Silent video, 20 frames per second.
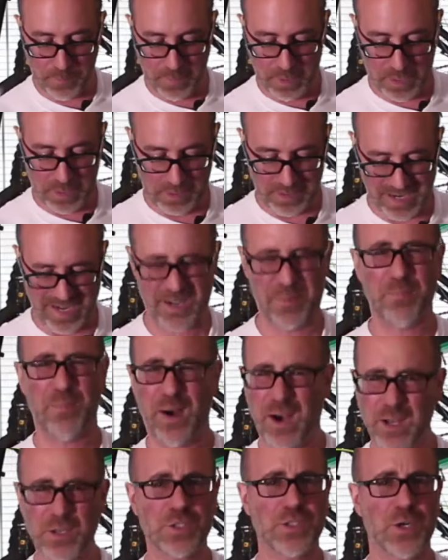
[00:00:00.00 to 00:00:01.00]
uh, kind of
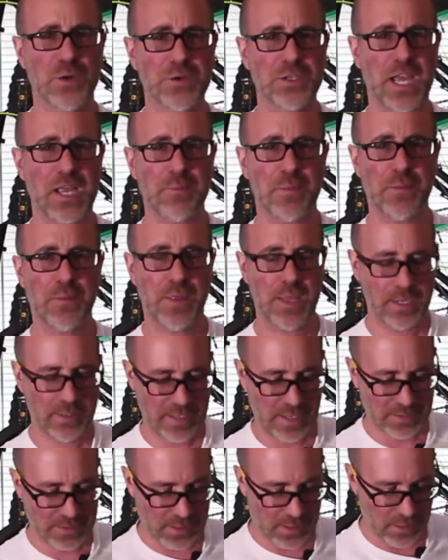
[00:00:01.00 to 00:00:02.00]
poncho type of
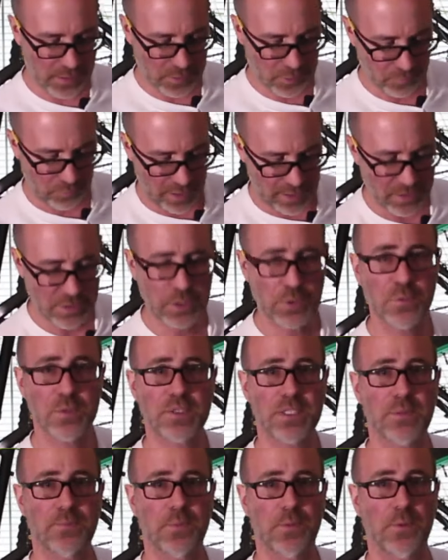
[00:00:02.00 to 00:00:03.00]
thing that tucks right into
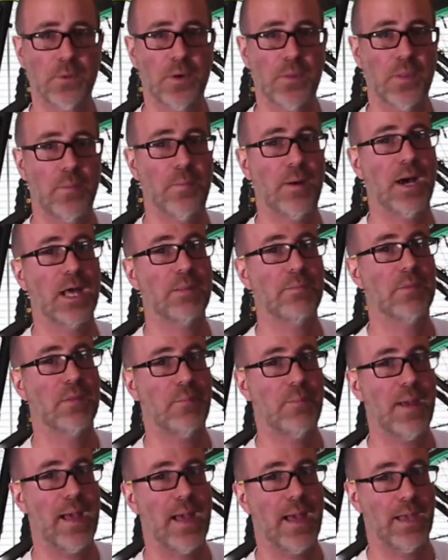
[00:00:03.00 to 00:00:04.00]
a zipper on the bottom of
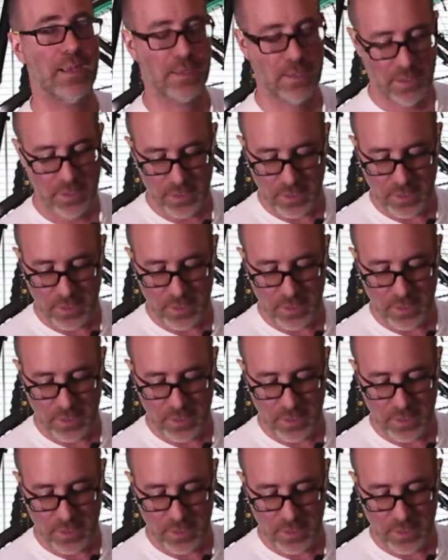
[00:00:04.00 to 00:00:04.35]
the bag.